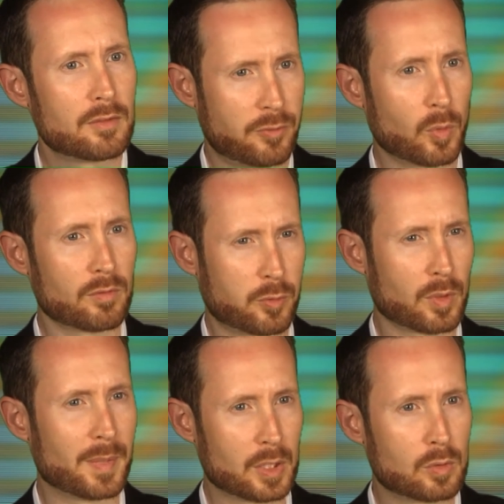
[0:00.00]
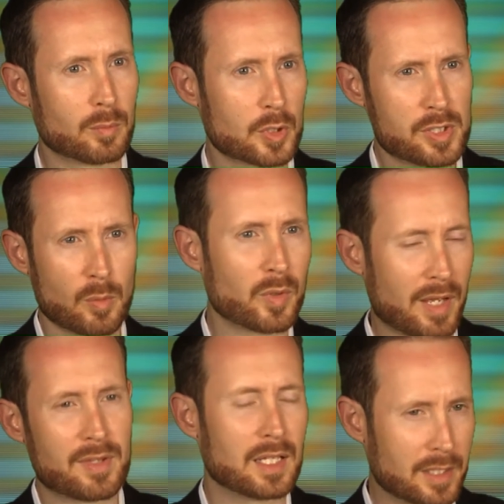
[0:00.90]
for, for a medical emergency. They won't
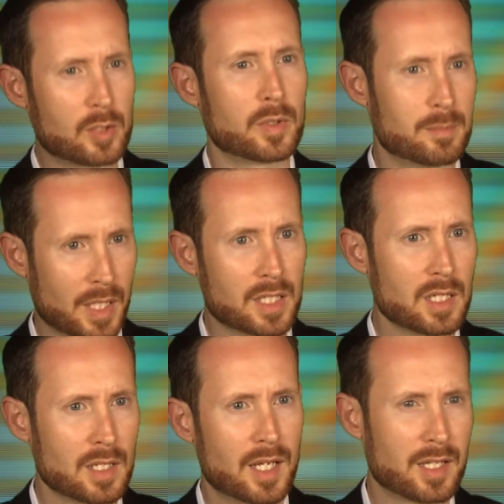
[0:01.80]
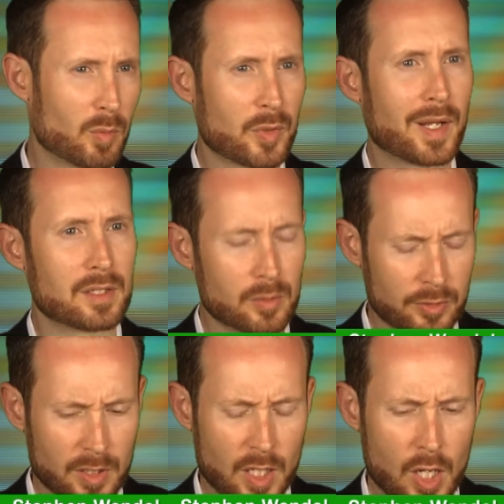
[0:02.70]
have that liquid money. They won't know how to
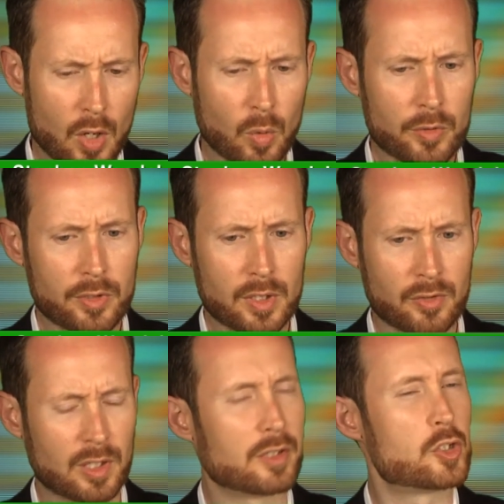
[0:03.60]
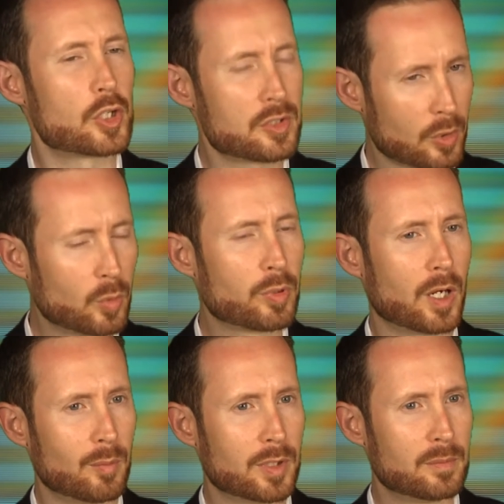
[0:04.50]
use it. Or is it is a logistical
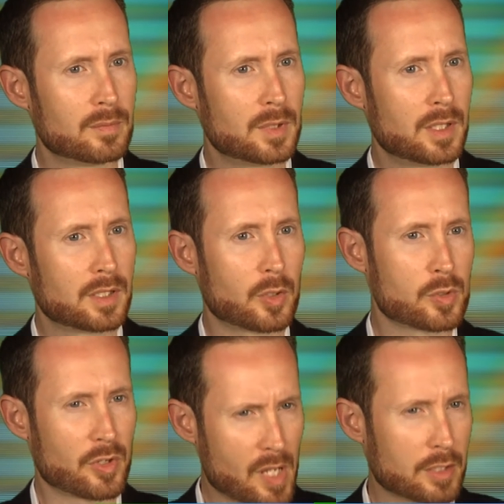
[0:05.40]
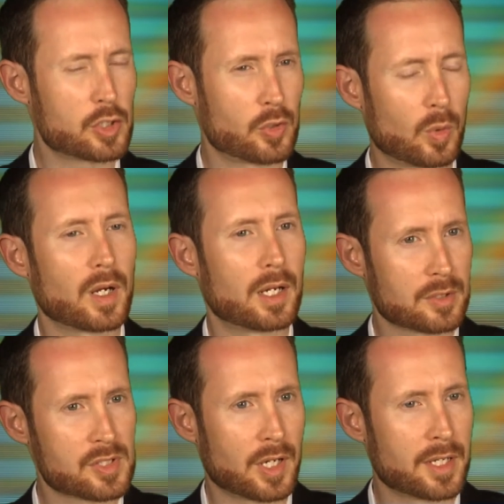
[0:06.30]
problem? in other words, they're not sure how
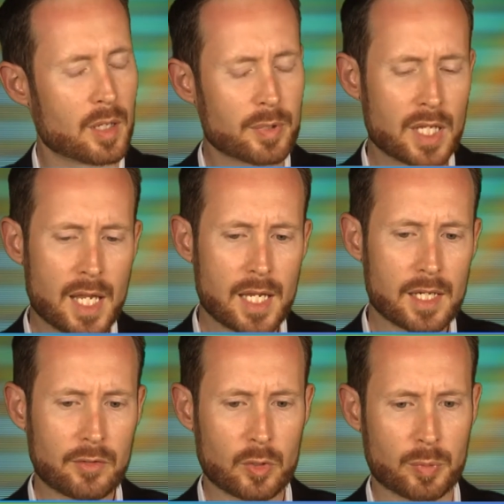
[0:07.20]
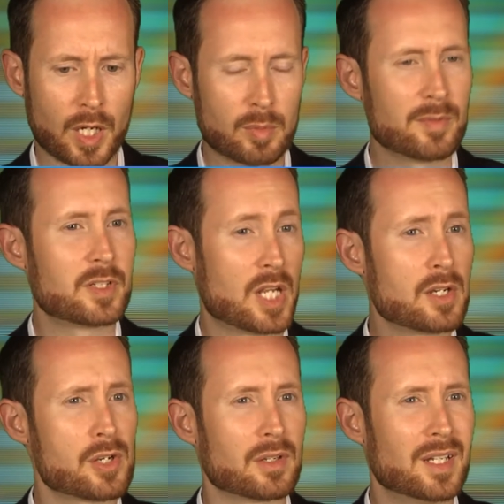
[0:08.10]
to sign up? Is it a problem of
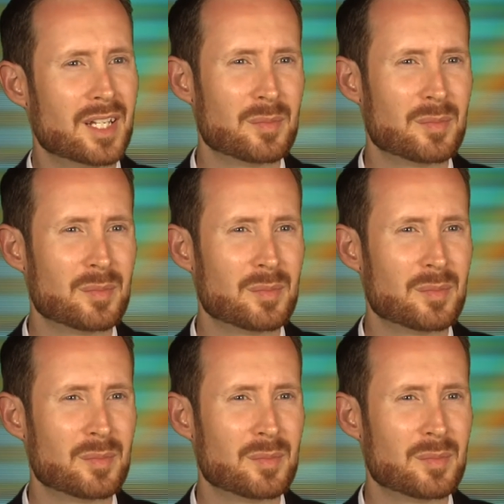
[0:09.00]
attention?